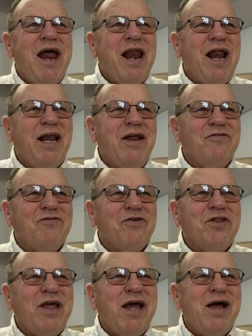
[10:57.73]
and I live
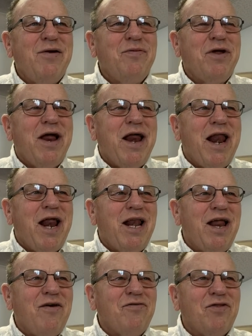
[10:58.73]
for them and I
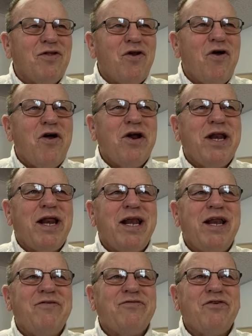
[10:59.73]
love the Lord
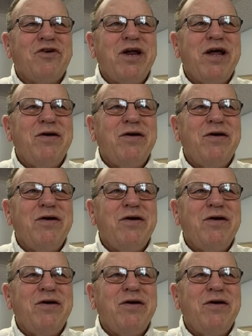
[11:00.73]
and live for